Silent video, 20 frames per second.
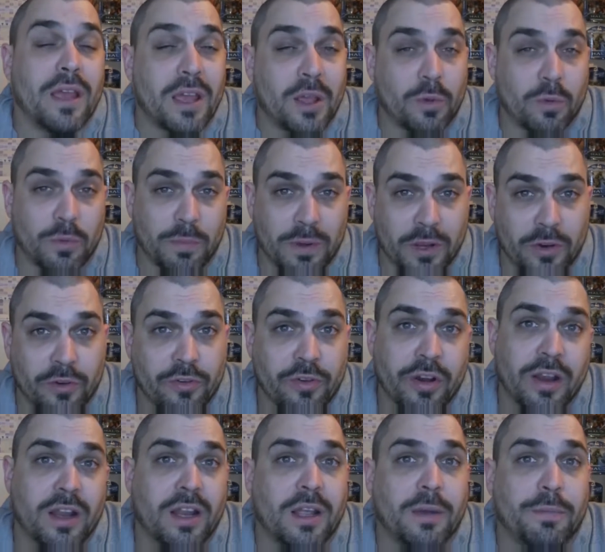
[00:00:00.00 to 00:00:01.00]
It would be
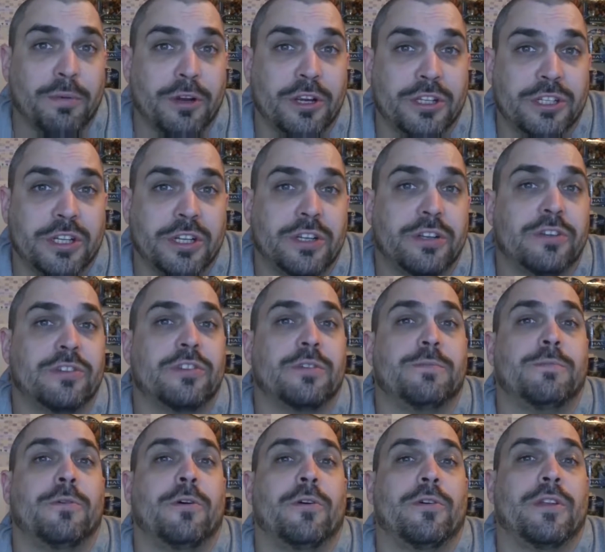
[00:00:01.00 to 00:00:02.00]
greatly appreciated. Your
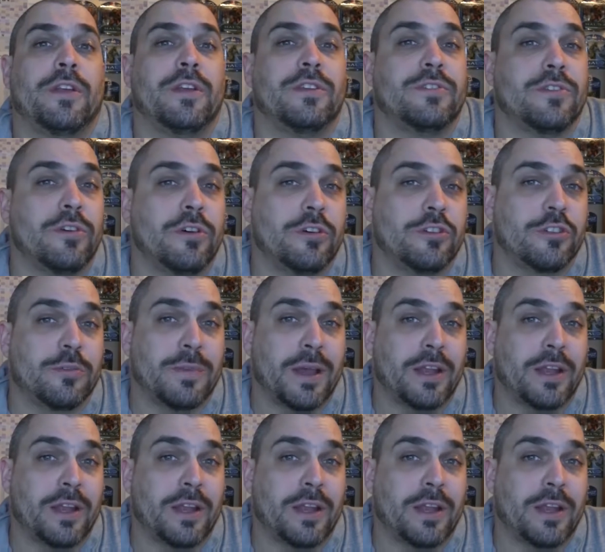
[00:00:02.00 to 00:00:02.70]
support is awesome,